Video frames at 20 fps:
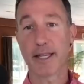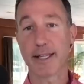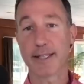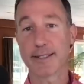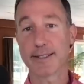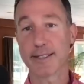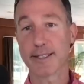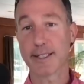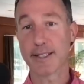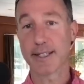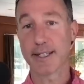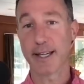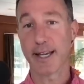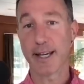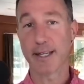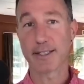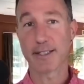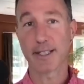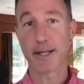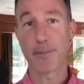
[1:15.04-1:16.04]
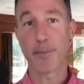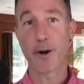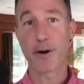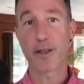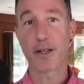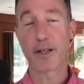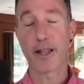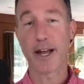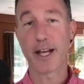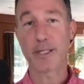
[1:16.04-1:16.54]
that uh, at uh, part of
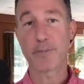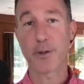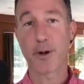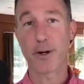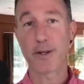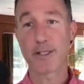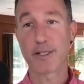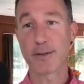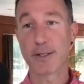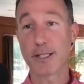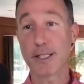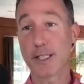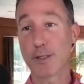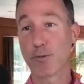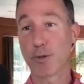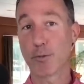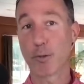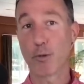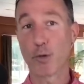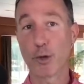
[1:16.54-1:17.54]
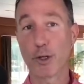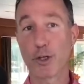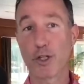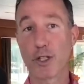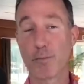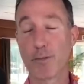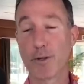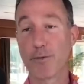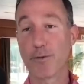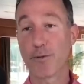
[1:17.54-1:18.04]
the last parts. And this is when we really
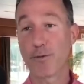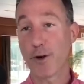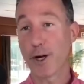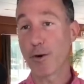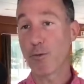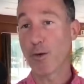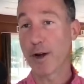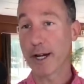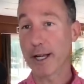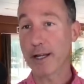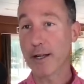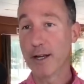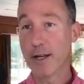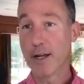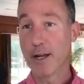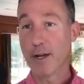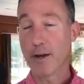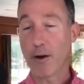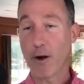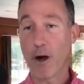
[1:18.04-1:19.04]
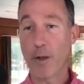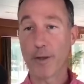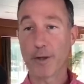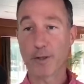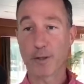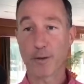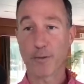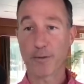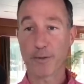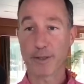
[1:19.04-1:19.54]
should be front running all
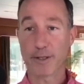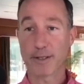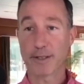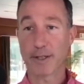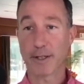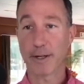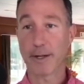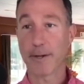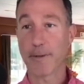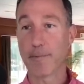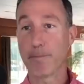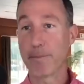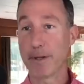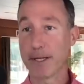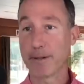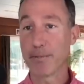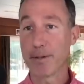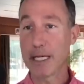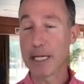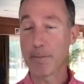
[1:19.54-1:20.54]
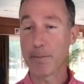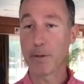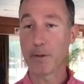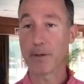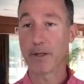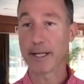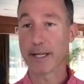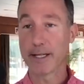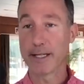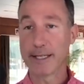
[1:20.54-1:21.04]
these different uh, big people
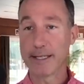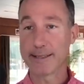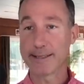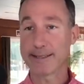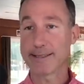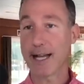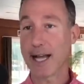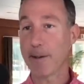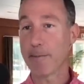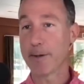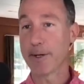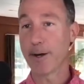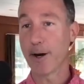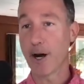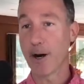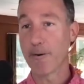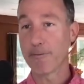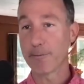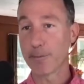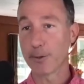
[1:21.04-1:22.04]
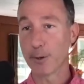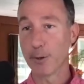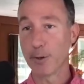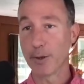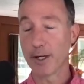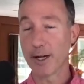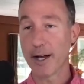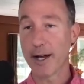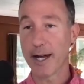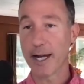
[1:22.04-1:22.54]
like Scott Minerd from
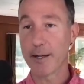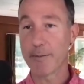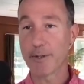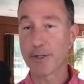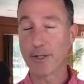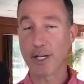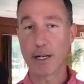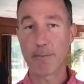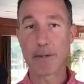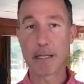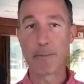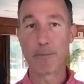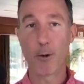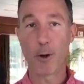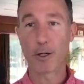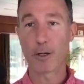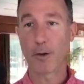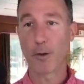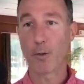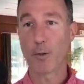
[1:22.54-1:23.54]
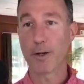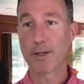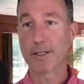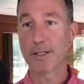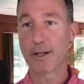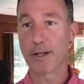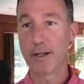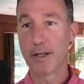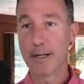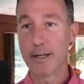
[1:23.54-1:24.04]
Guggenheim and J P Morgan, all the ones
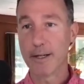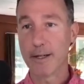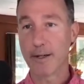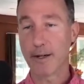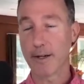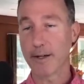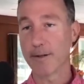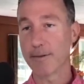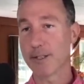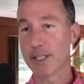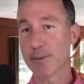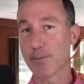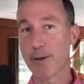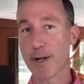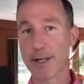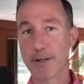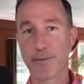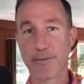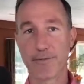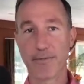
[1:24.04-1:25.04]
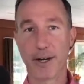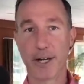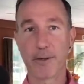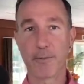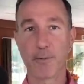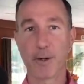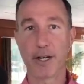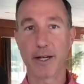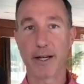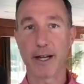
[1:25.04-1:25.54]
that are, are spreading F U D
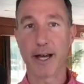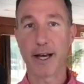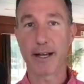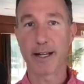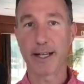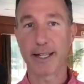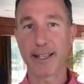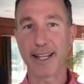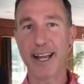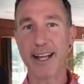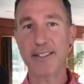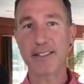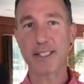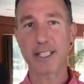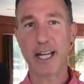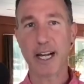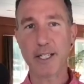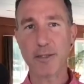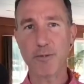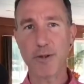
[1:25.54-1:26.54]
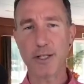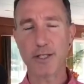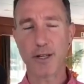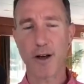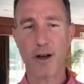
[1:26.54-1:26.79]
and whatnot. And lastly, I just want to